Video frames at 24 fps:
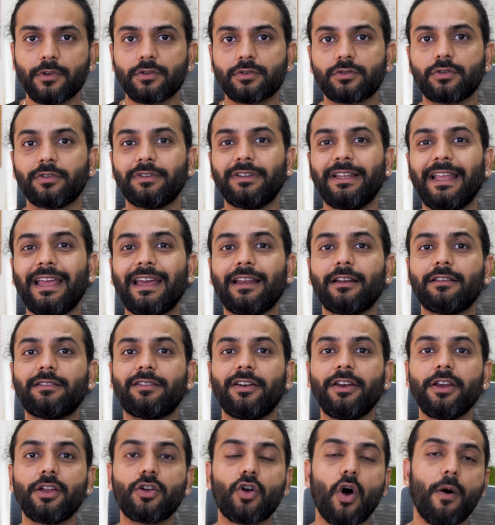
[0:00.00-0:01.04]
So there are
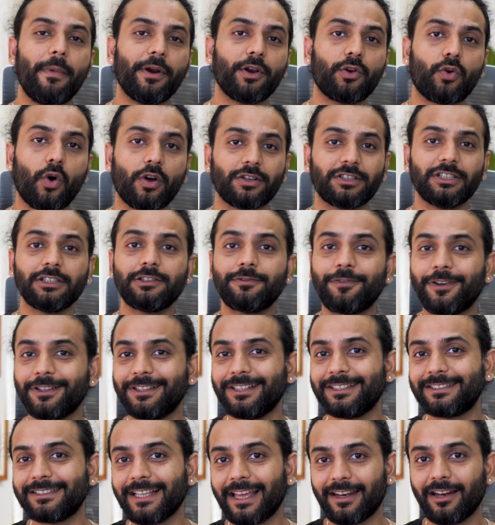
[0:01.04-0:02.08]
three common causes for
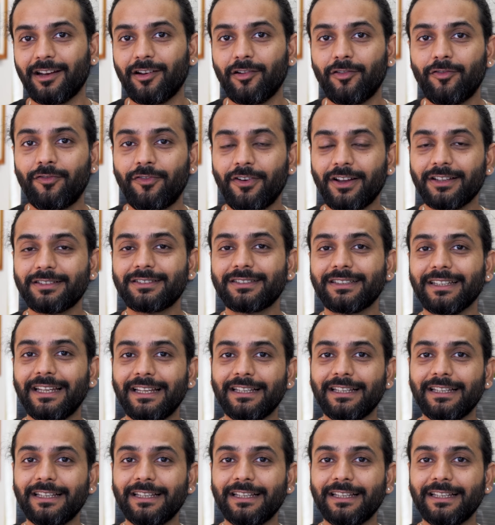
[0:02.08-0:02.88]
this error. First